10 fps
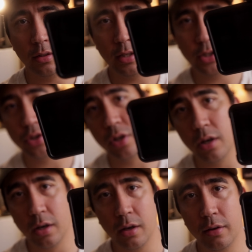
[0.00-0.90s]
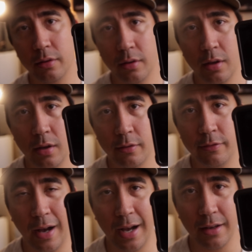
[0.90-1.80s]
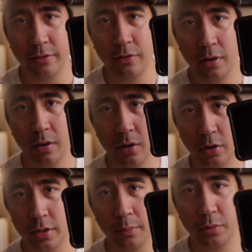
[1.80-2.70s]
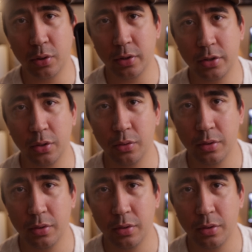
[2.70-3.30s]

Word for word: Ninja 5 hooked up to it too.